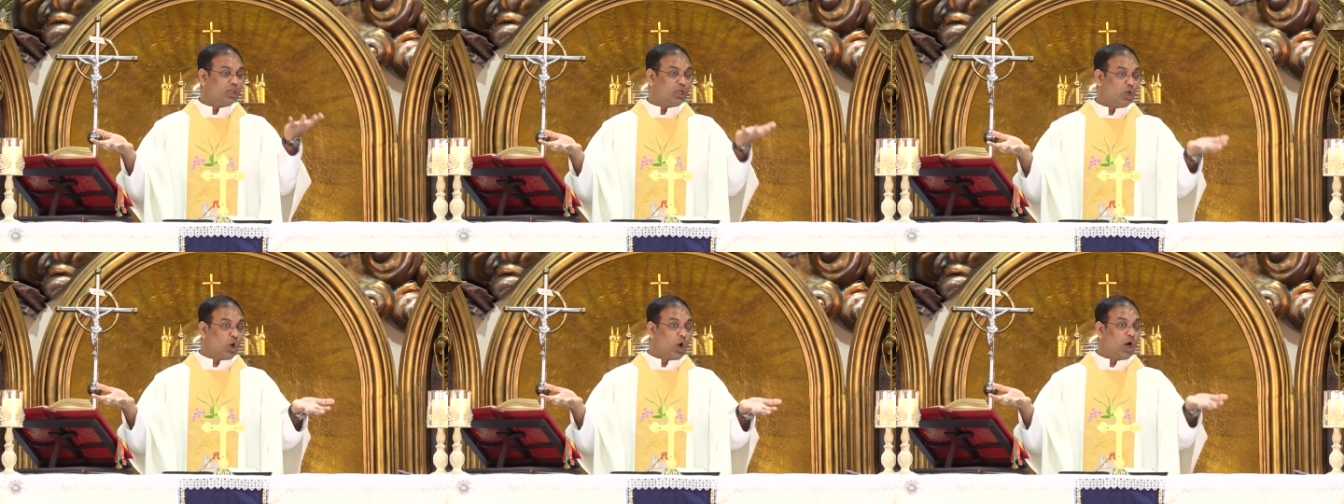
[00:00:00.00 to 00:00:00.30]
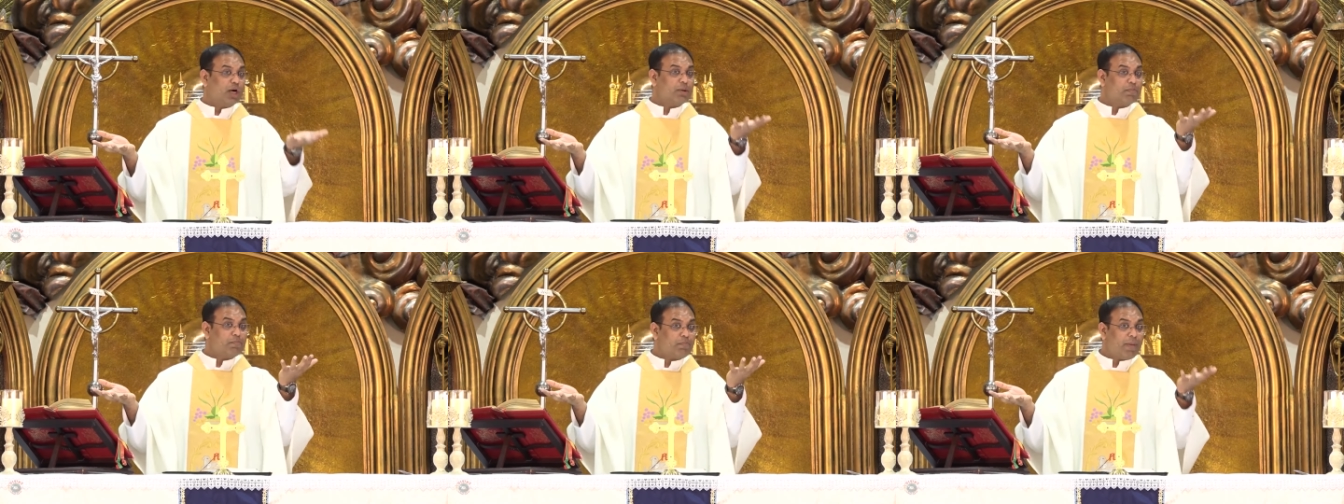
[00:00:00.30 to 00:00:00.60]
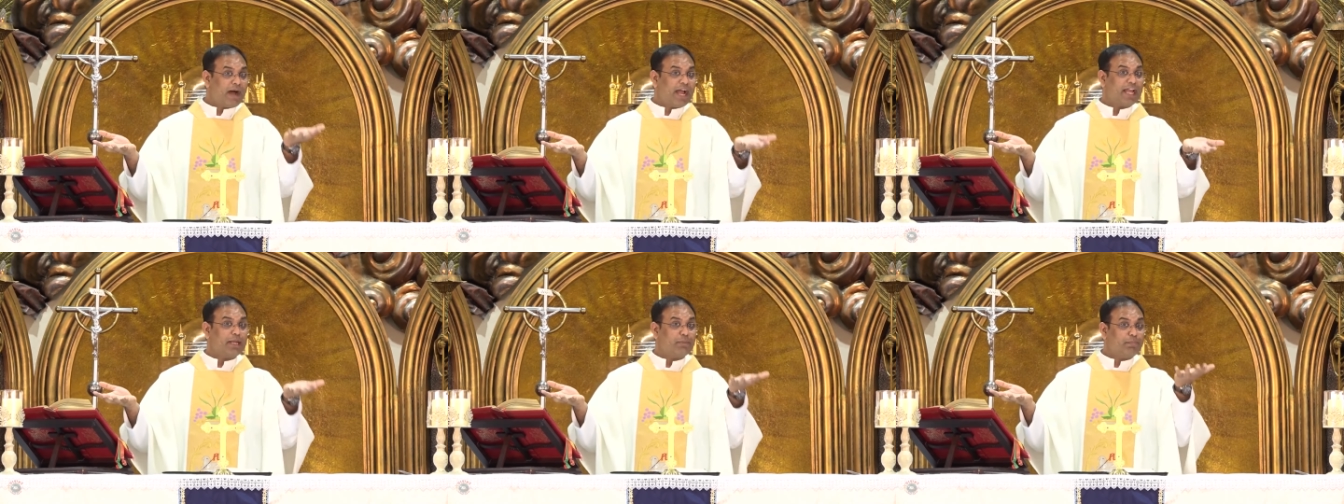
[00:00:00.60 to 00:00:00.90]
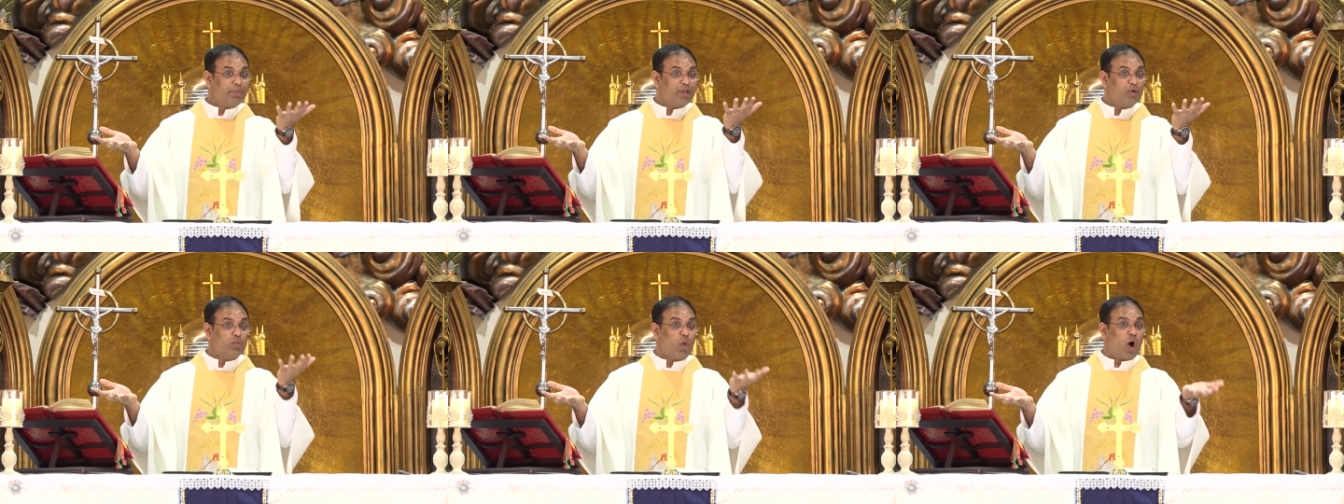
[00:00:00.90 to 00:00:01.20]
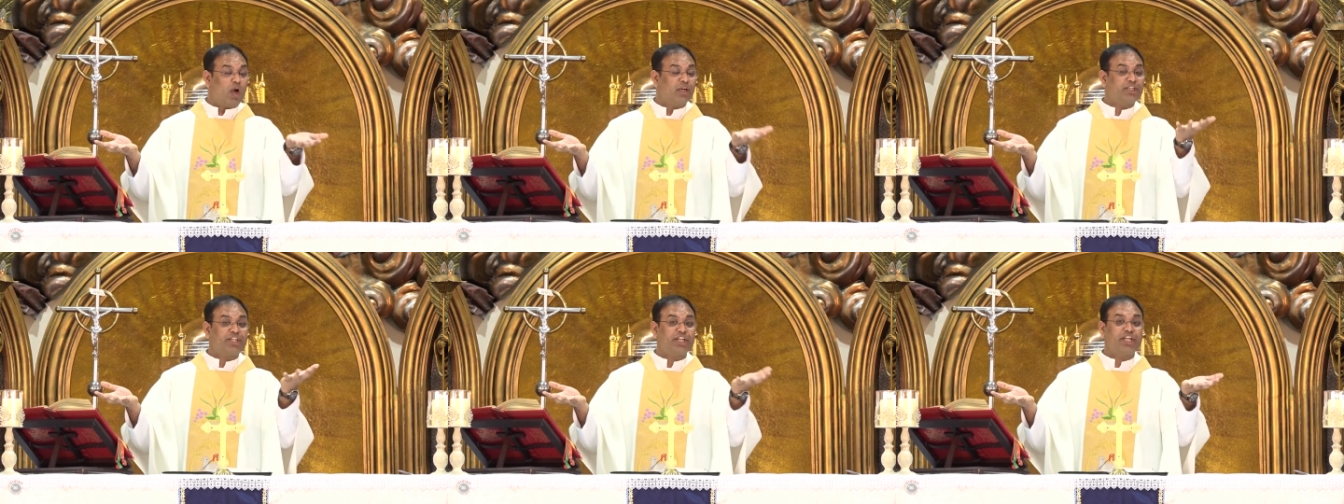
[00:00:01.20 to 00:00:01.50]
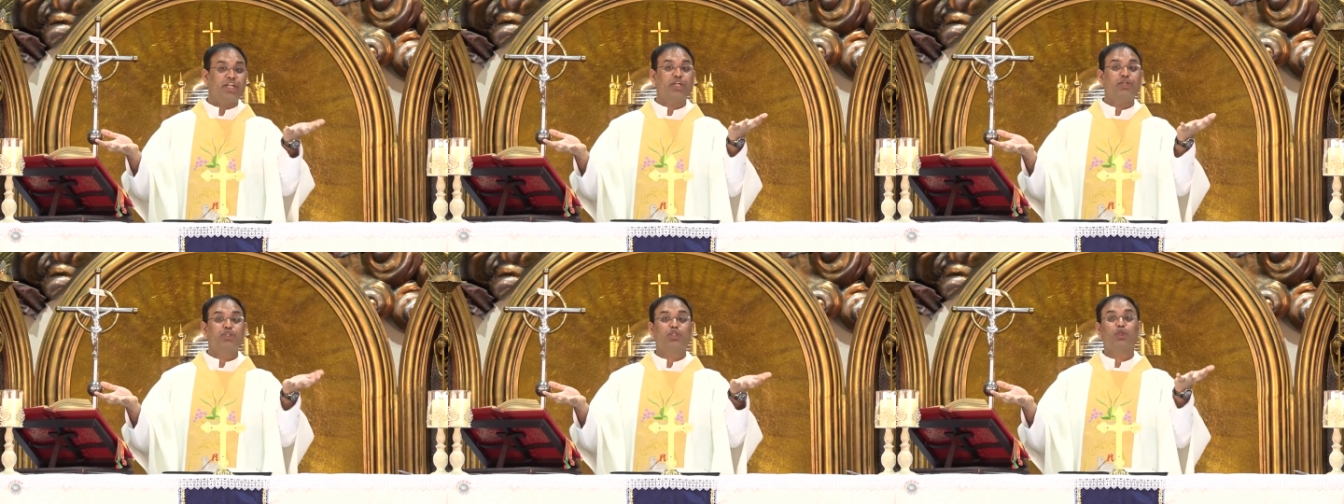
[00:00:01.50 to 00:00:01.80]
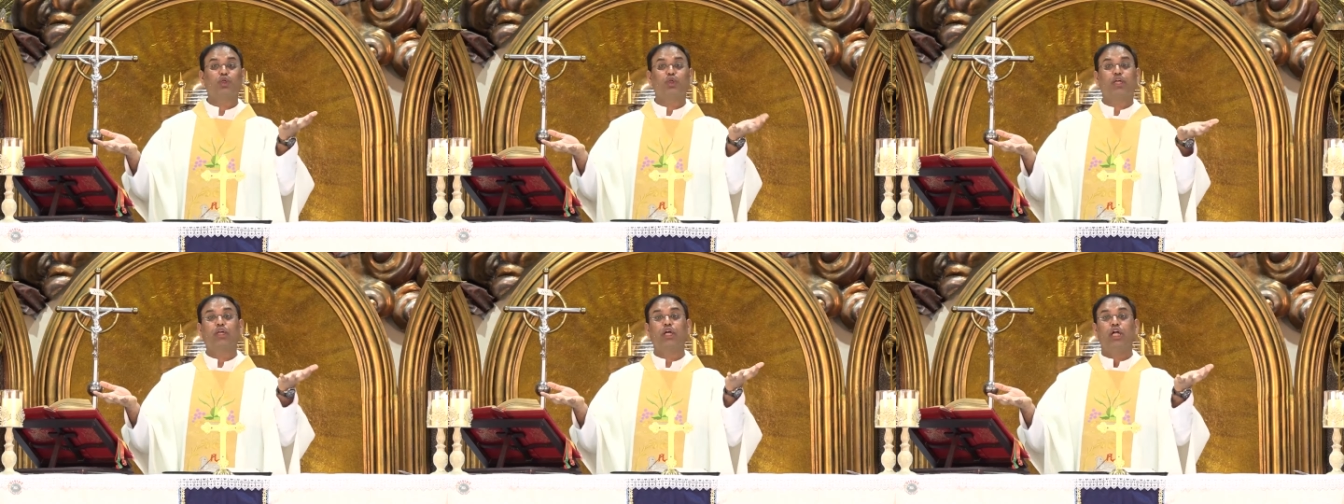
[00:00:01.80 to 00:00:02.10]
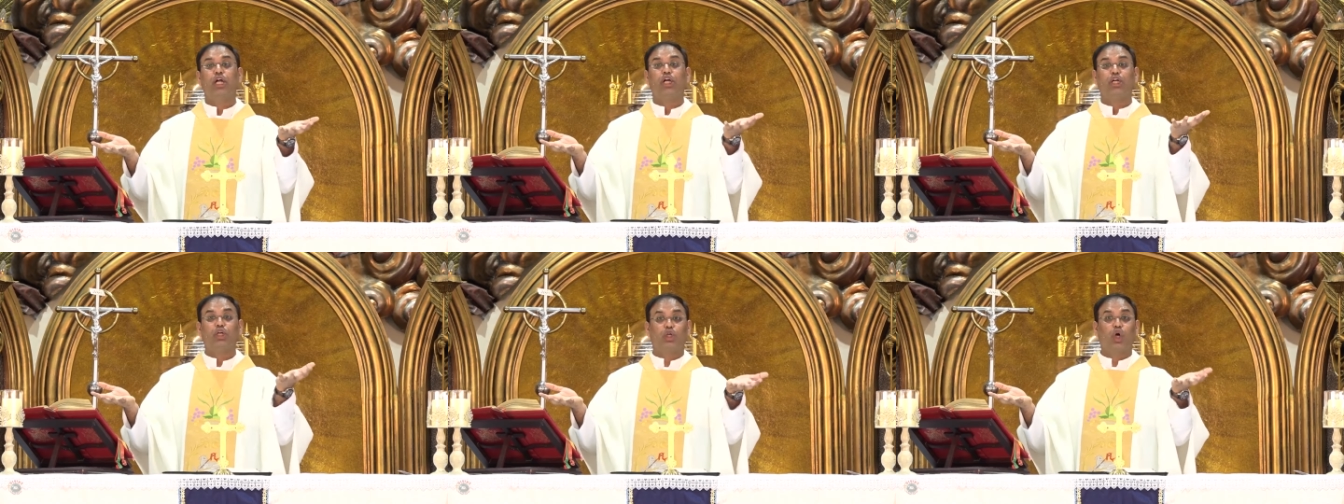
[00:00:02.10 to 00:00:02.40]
the Lord might be wanting you to